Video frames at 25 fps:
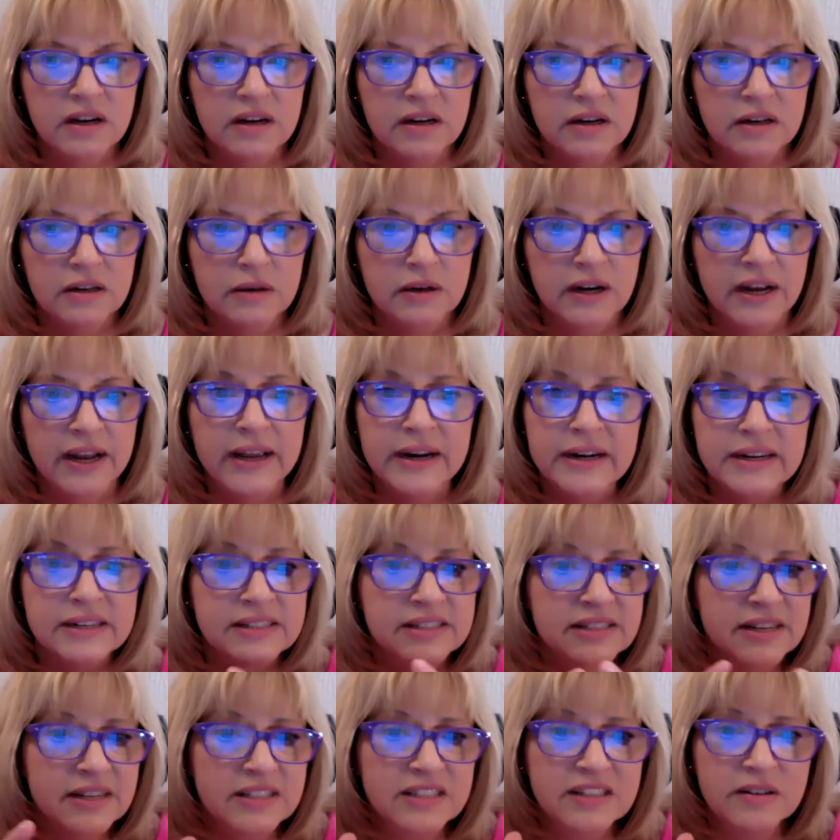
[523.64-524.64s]
and a
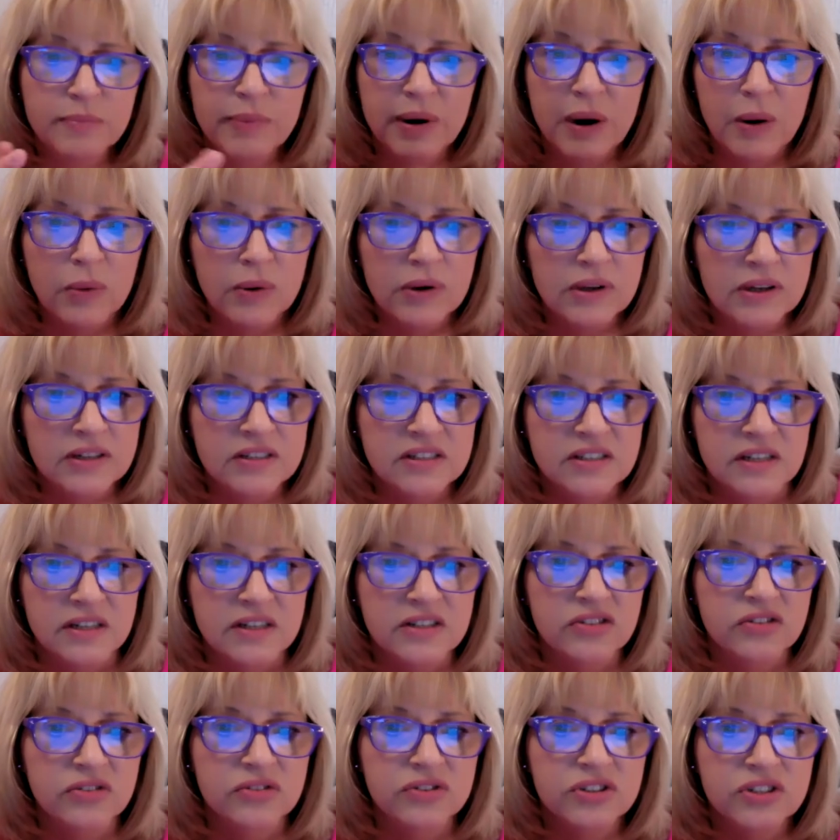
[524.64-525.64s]
sense of
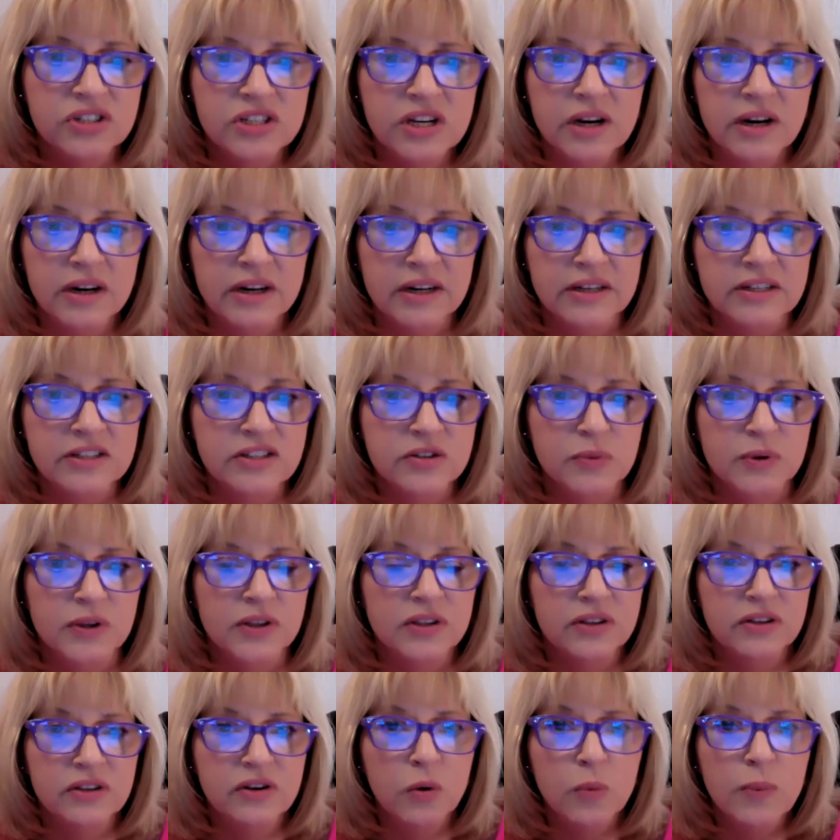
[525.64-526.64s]
powerlessness or stuckness
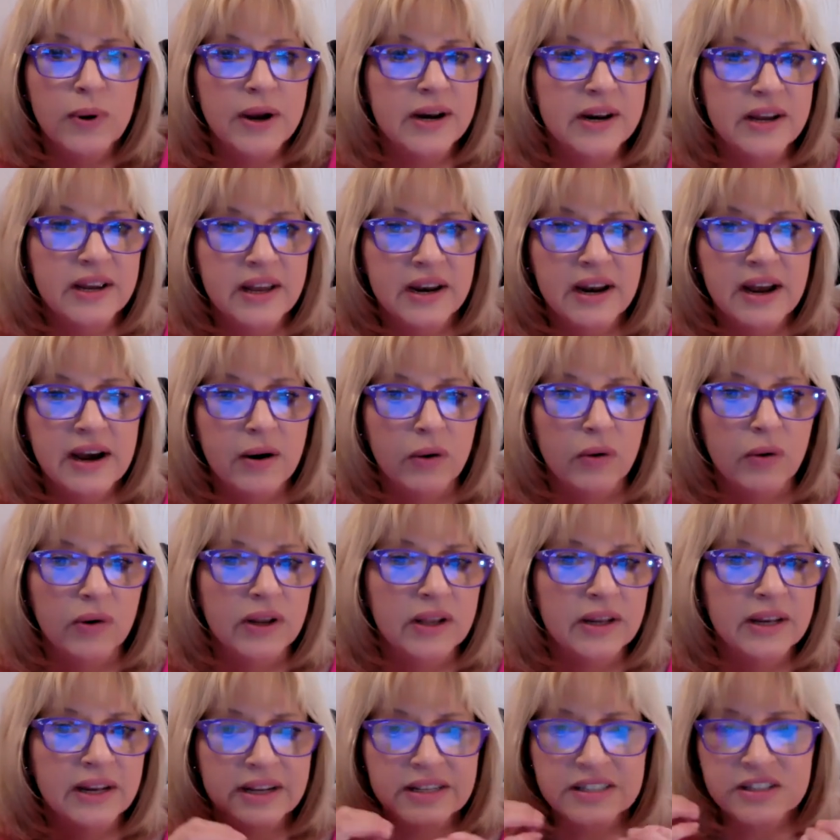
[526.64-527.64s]
with no way to get out.
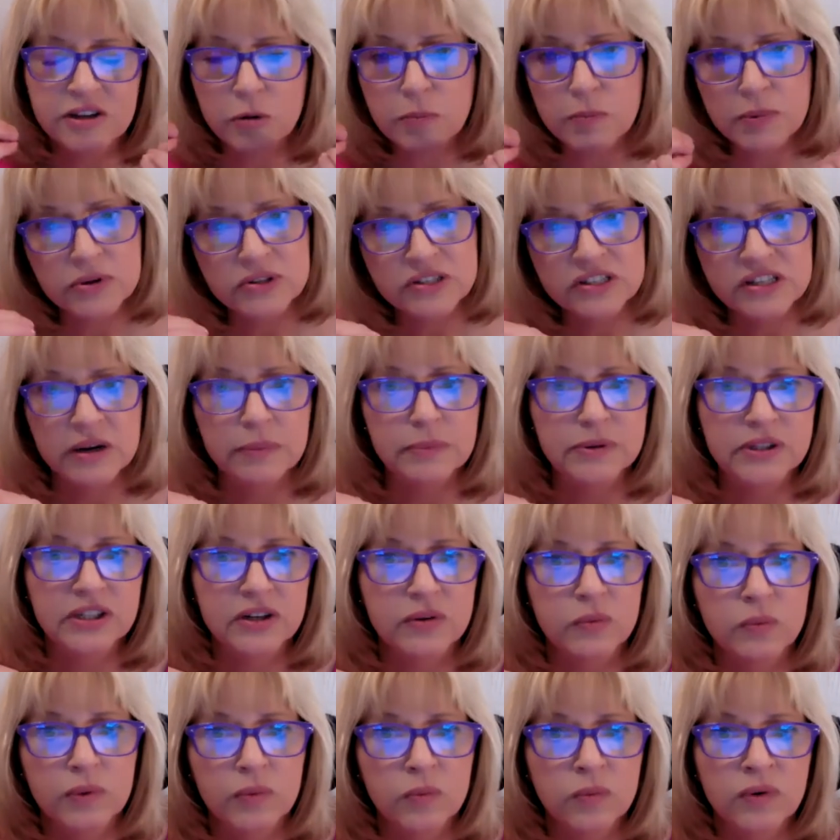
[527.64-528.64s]
And that's our
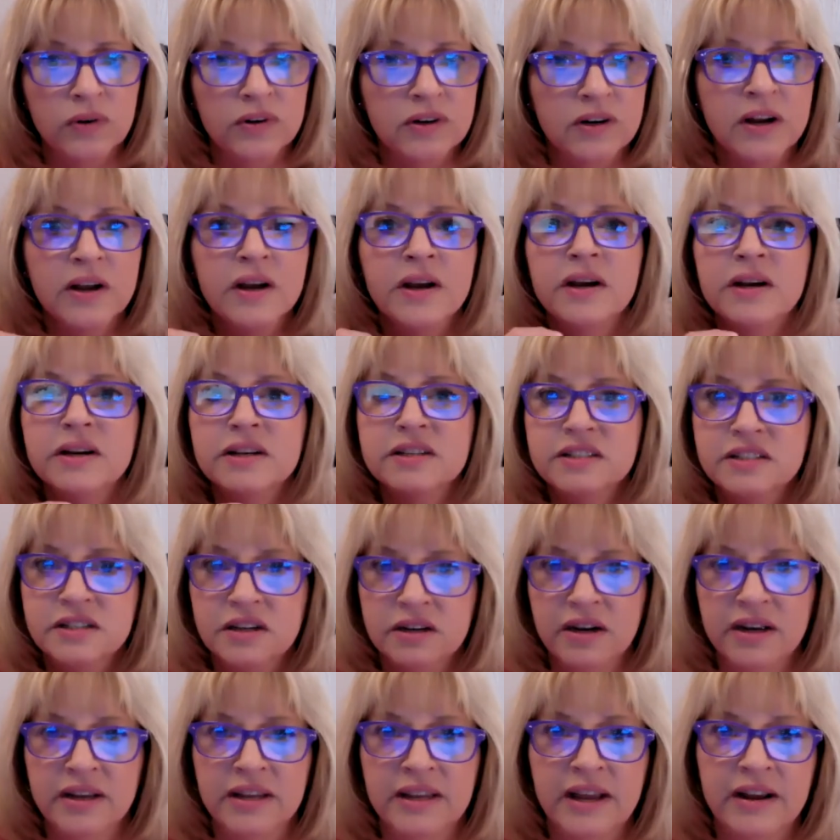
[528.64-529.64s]
perception when we're
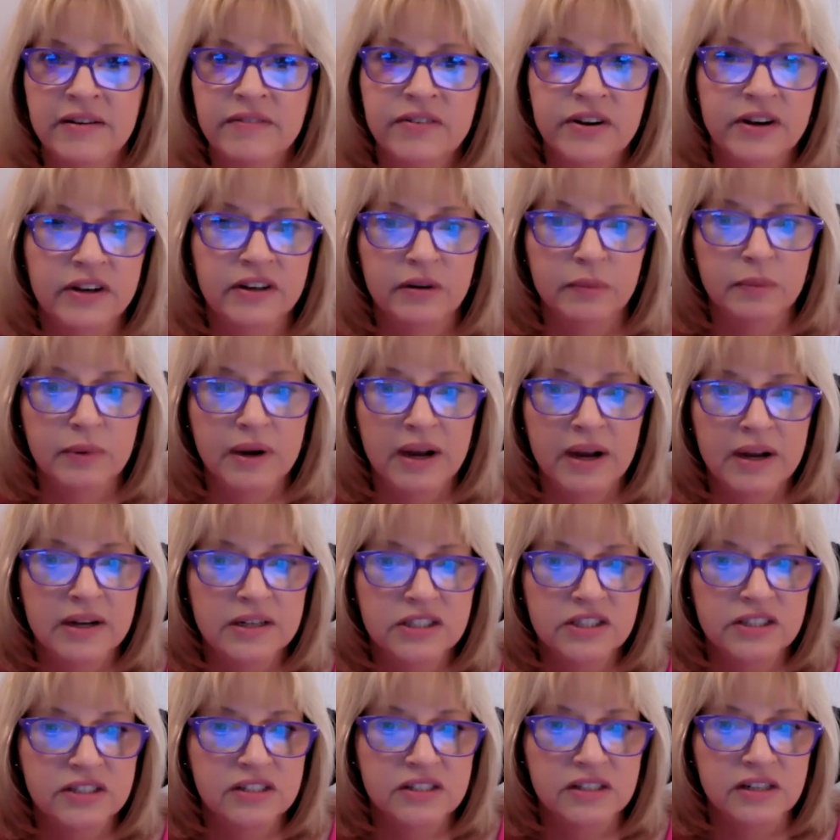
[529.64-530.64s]
stuck in that victim
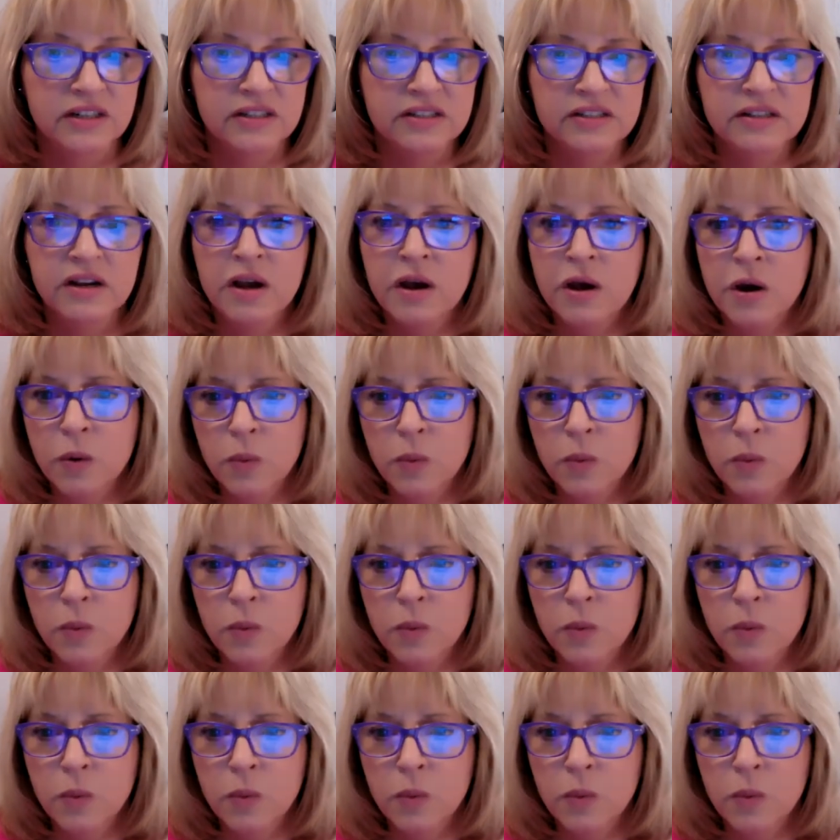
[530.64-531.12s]
consciousness.